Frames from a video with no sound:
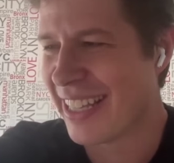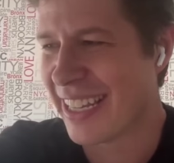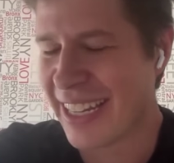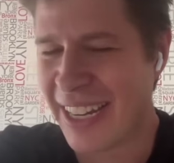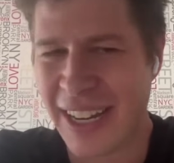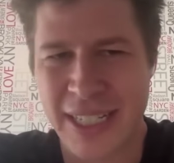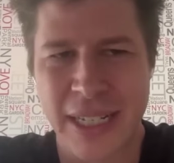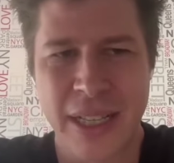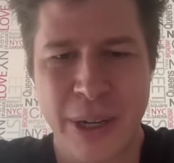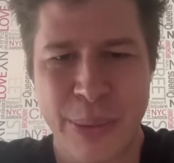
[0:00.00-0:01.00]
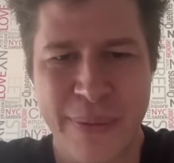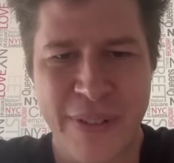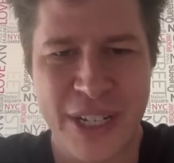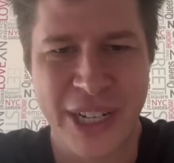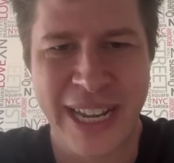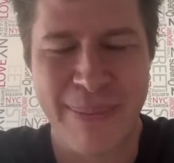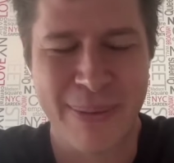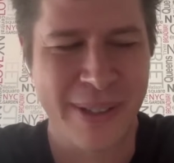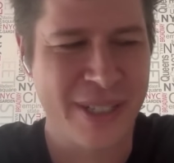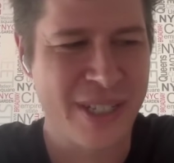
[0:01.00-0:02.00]
And like I see it a lot with venture
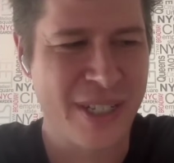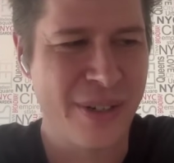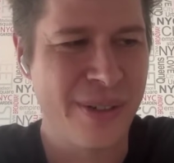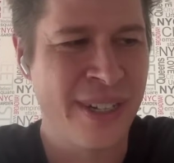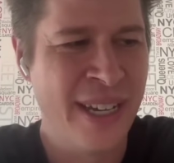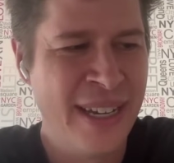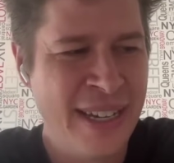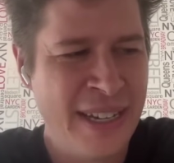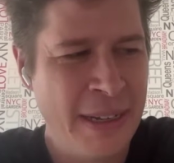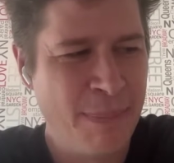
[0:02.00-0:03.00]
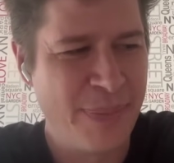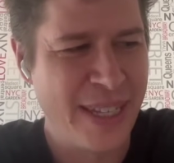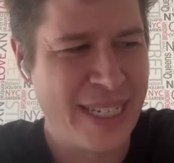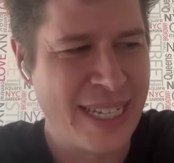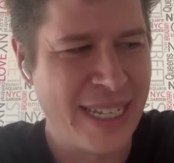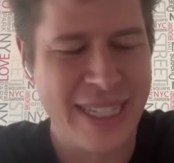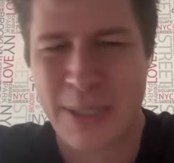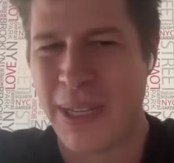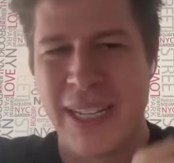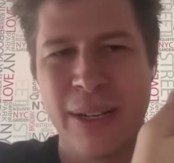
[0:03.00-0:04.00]
capitalists who they say they're
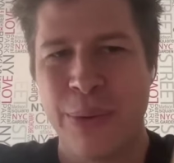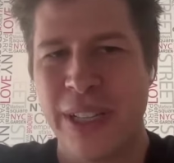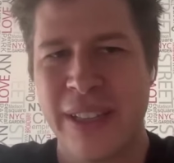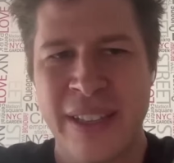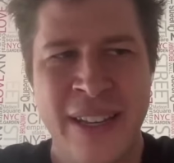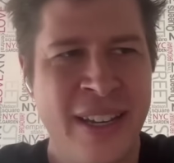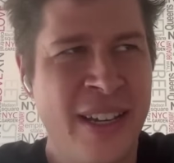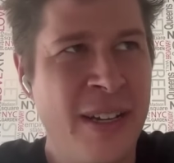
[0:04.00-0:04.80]
speaking with